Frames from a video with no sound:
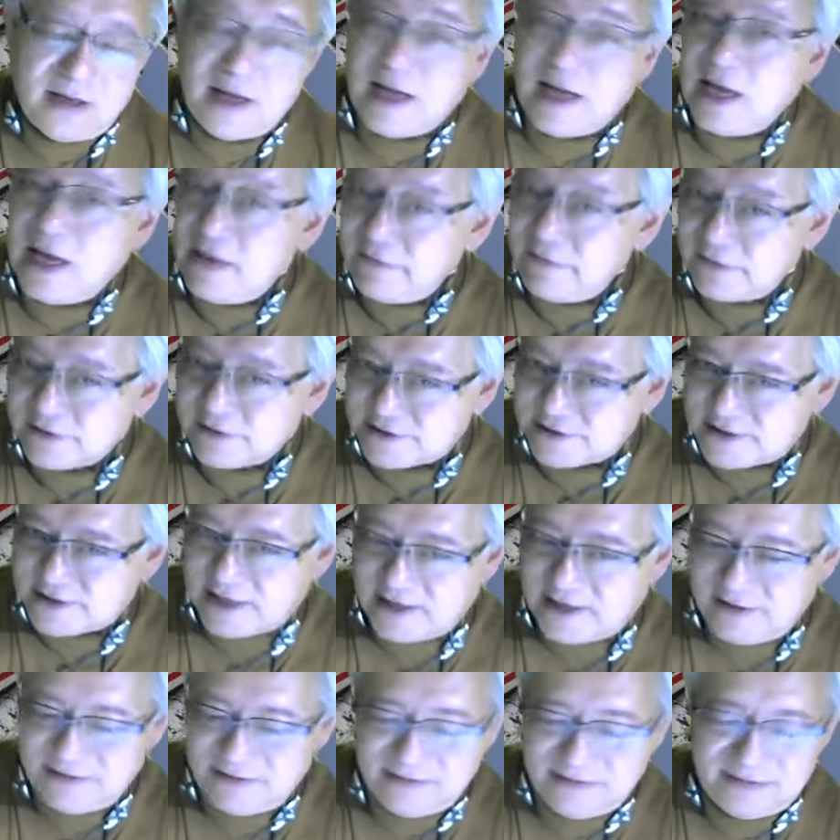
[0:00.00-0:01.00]
I would
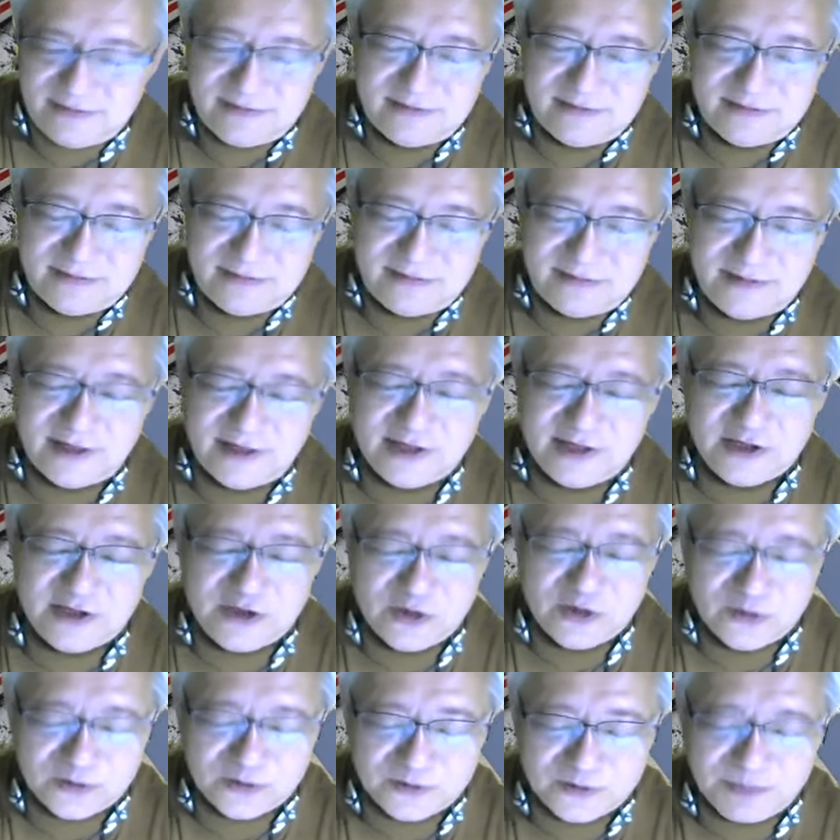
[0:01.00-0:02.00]
say that
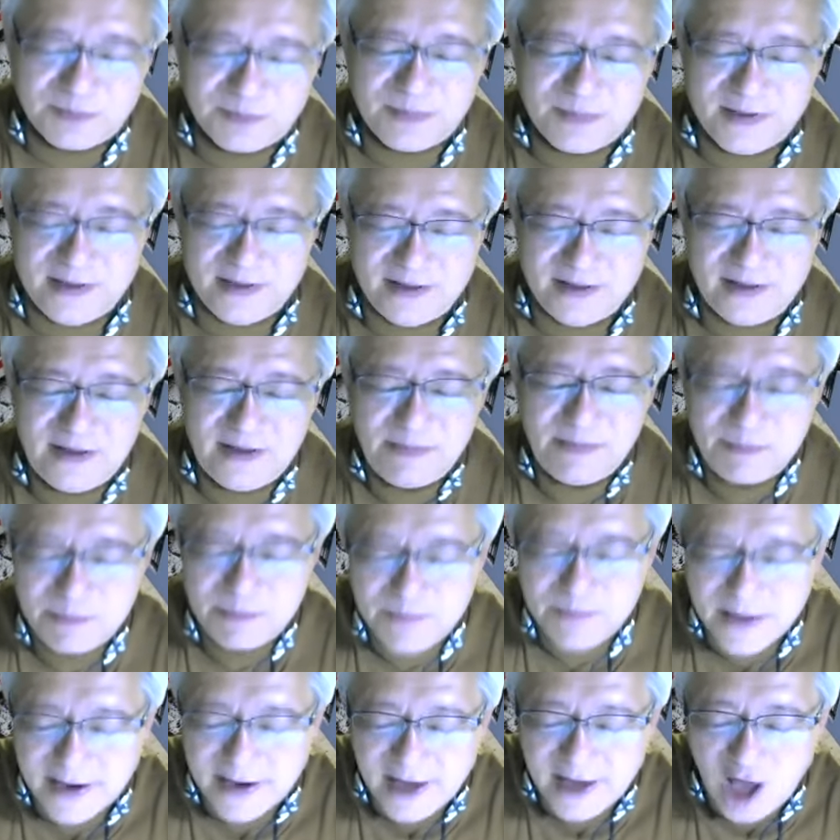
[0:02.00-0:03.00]
you'd be
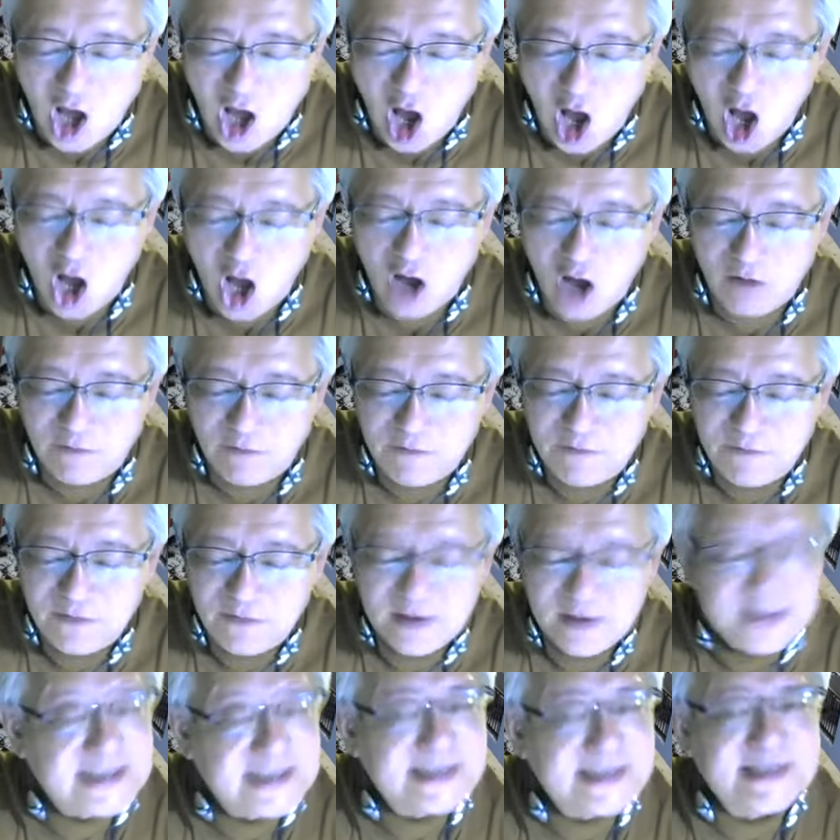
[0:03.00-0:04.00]
better off
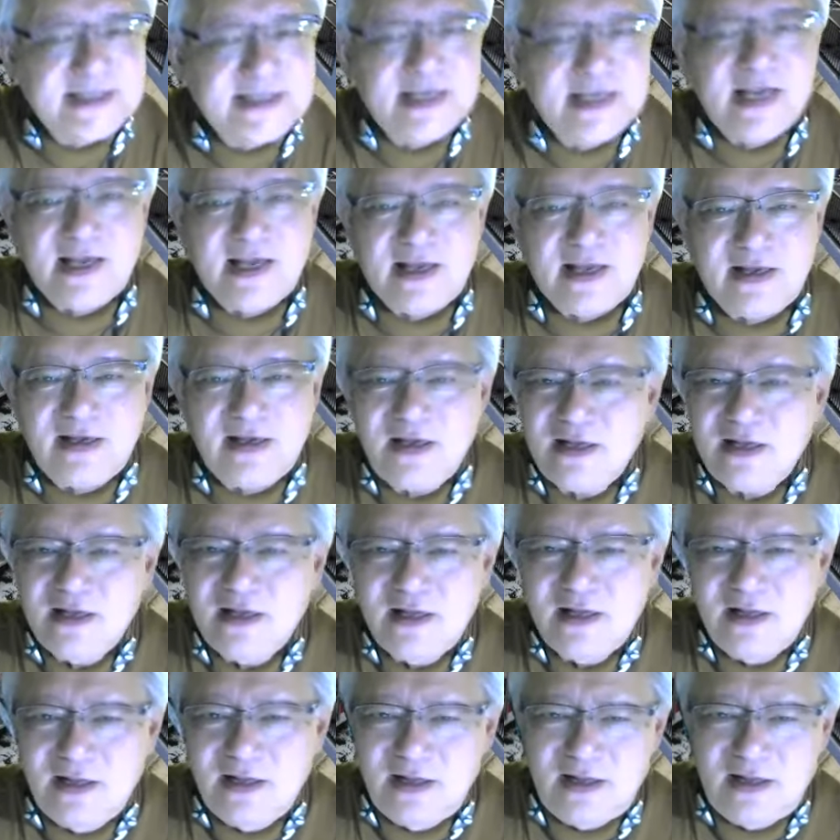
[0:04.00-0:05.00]
seeing
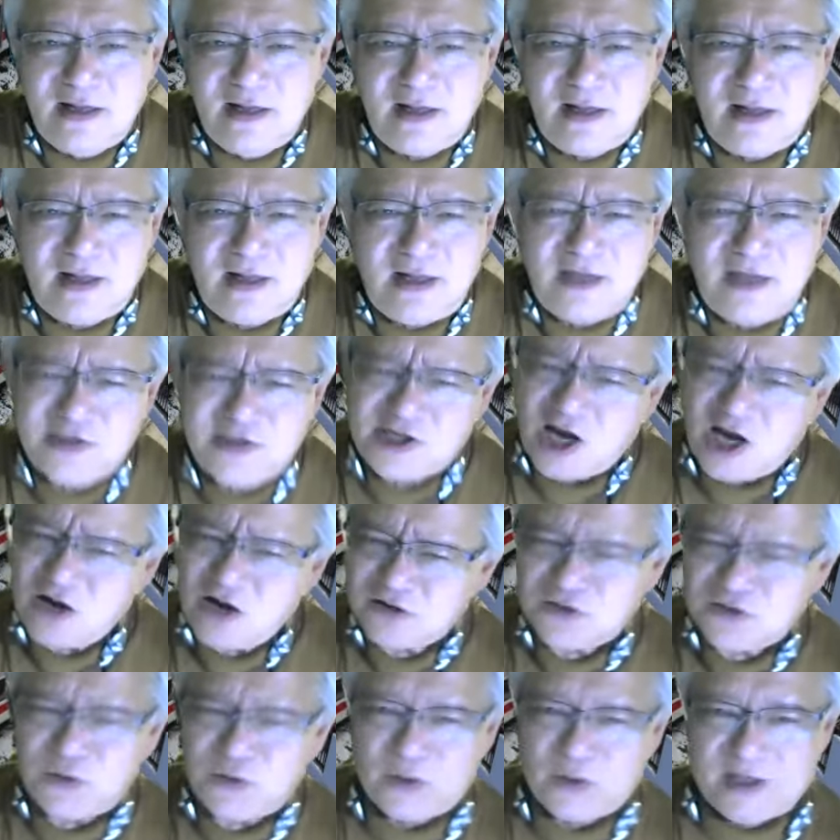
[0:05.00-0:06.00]
a
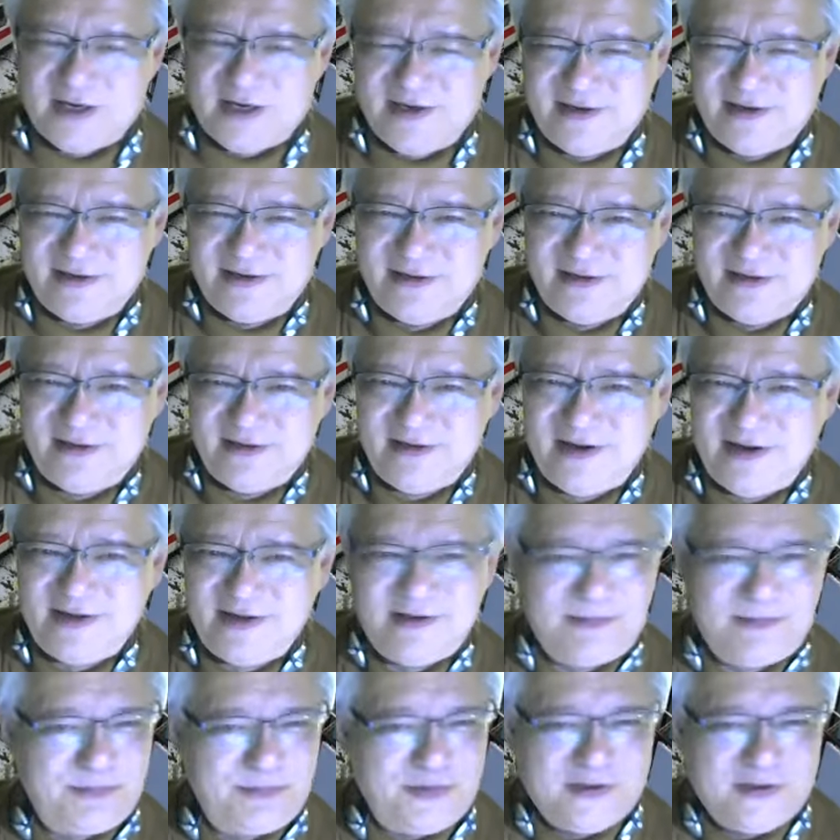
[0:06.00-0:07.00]
doctor
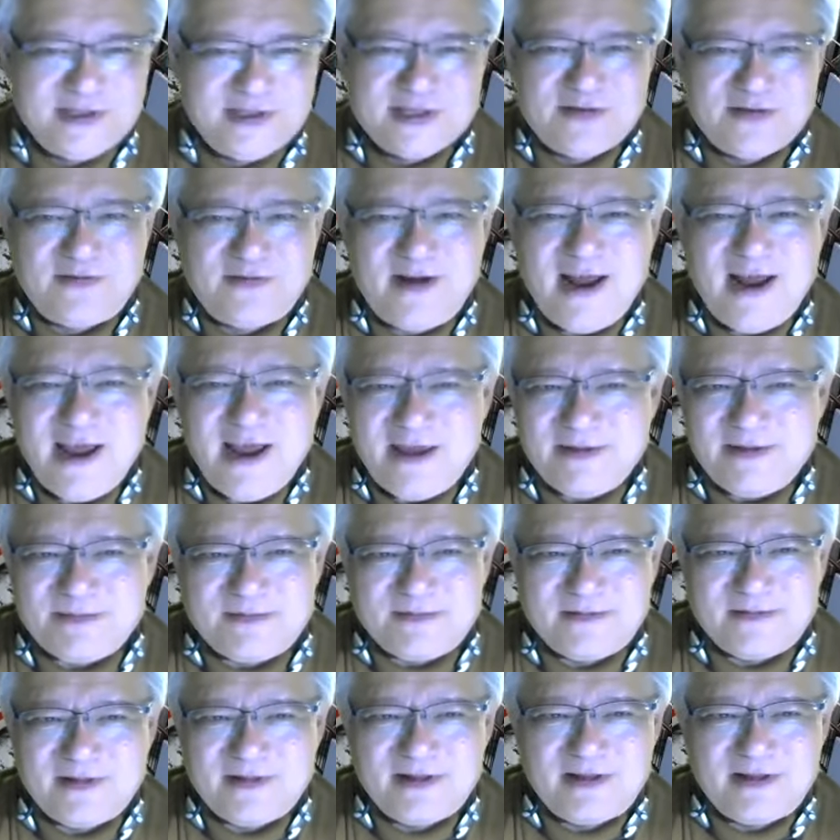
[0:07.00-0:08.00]
and prescribe
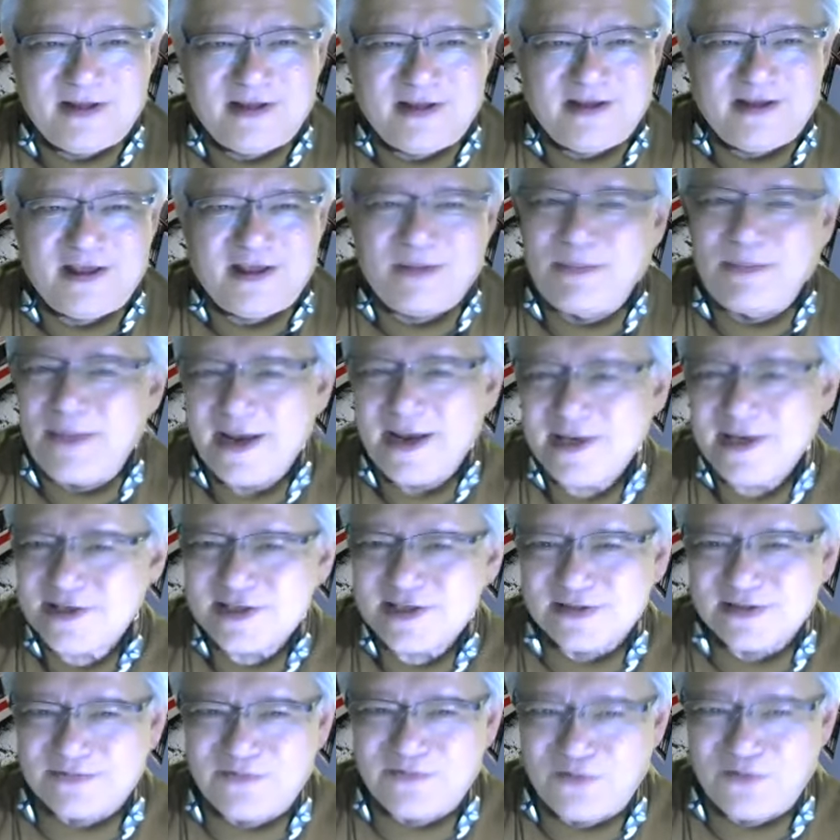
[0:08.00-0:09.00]
the
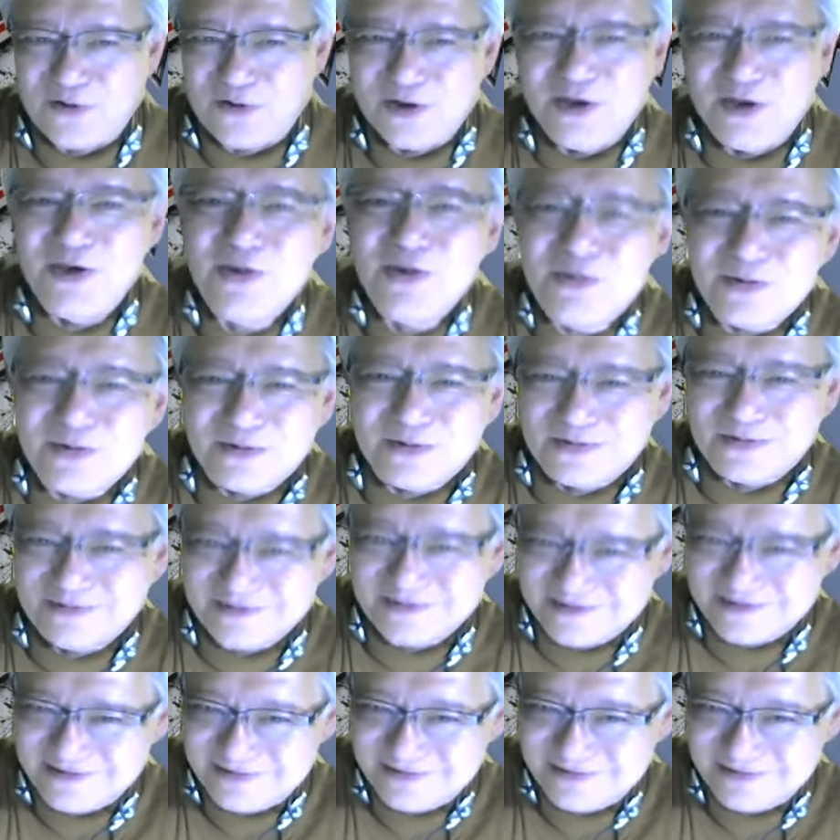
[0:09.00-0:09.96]
medicine for you.